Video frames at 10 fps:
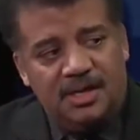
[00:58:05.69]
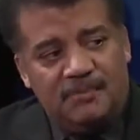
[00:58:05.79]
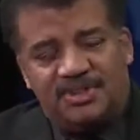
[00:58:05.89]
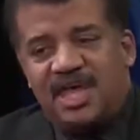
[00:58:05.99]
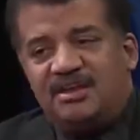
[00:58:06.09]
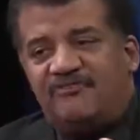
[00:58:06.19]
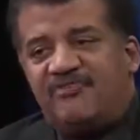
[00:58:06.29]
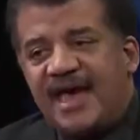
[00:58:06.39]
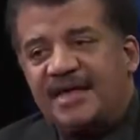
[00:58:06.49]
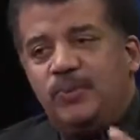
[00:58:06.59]
but that in
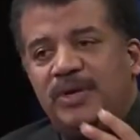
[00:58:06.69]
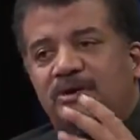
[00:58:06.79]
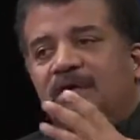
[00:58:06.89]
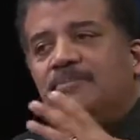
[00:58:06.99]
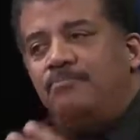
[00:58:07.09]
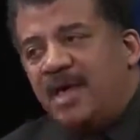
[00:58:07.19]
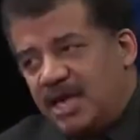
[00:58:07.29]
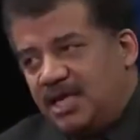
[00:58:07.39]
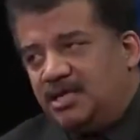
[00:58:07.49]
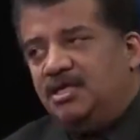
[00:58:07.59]
fact we are
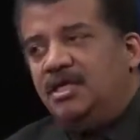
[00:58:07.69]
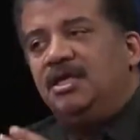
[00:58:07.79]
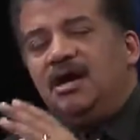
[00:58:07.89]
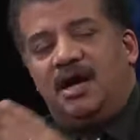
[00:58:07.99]
embedded in